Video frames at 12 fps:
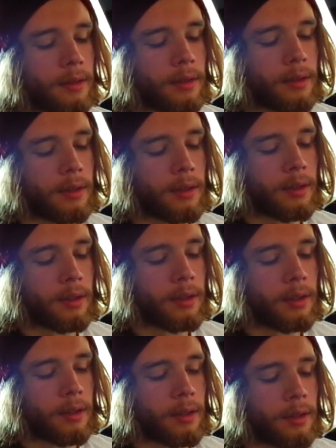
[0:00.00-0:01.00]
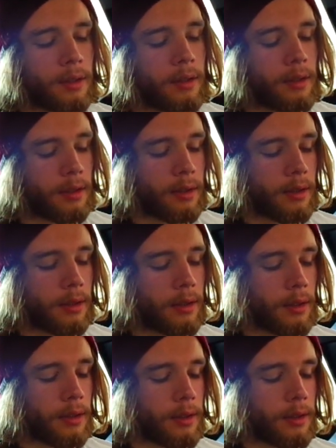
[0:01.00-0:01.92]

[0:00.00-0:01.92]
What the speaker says: Nobody speaks.